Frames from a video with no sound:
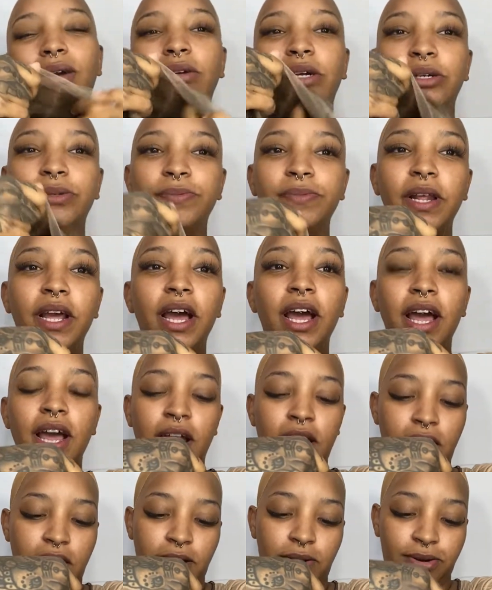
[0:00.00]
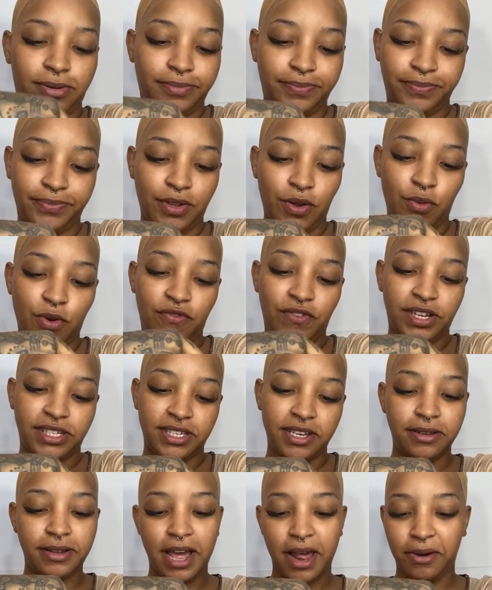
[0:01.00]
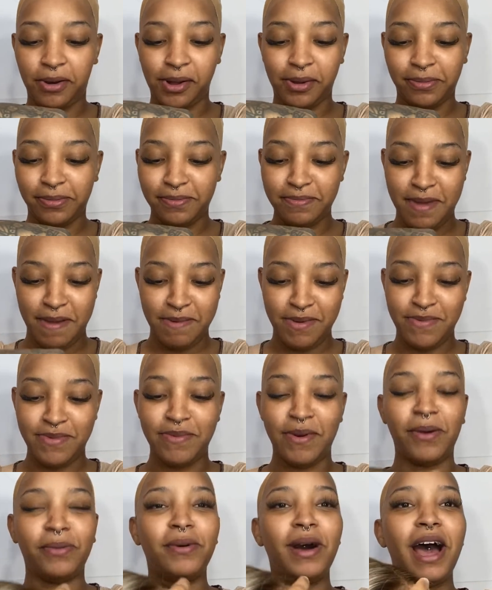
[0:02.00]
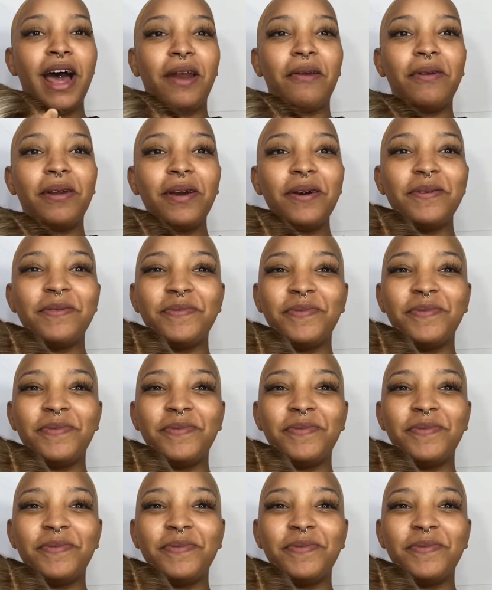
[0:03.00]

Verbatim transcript: don't know I don't know. We'll fix it. I don't know. Maybe we will. I don't know.